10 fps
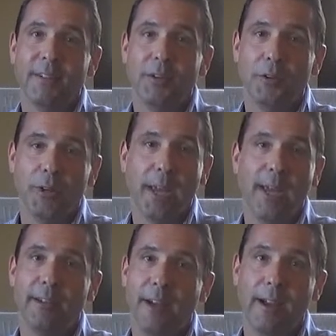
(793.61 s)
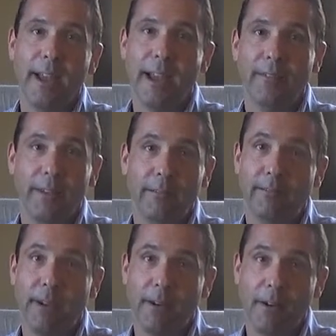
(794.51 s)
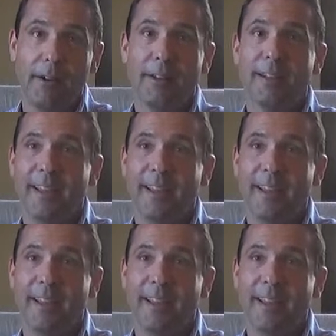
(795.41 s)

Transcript: you cannot have any fear.